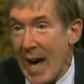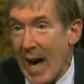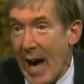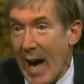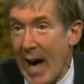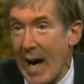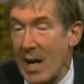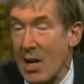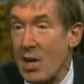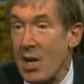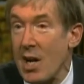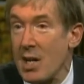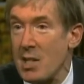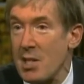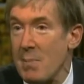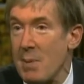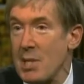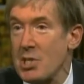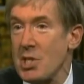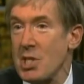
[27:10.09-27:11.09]
and cut
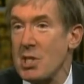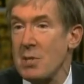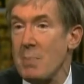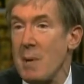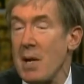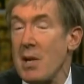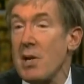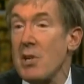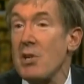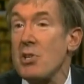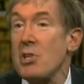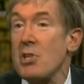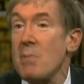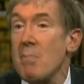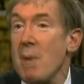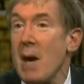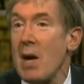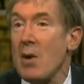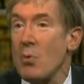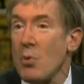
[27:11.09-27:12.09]
domestic spending to
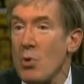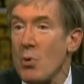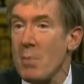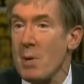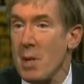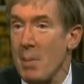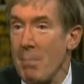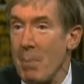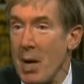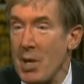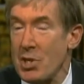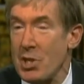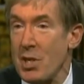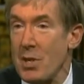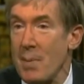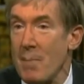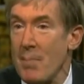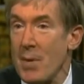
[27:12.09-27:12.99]
make room in the budget